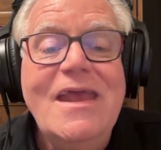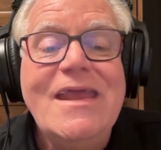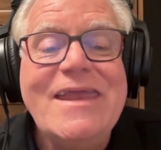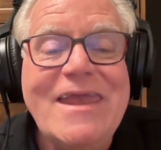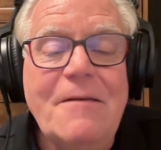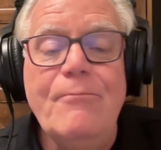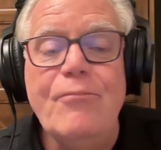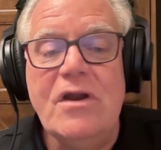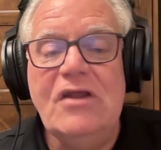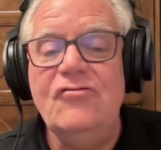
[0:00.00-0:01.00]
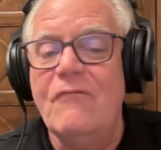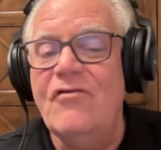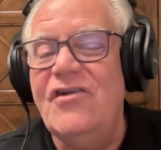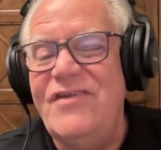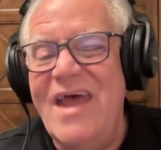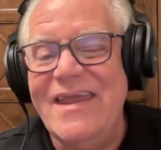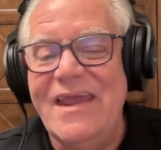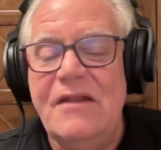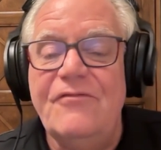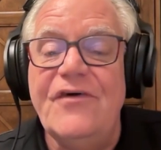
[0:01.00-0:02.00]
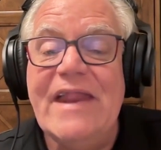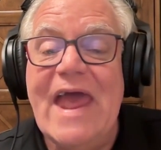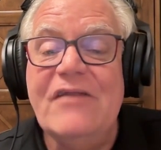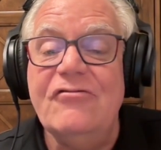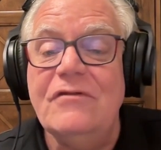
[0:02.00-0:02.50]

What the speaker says: Kim brings over a decade of financial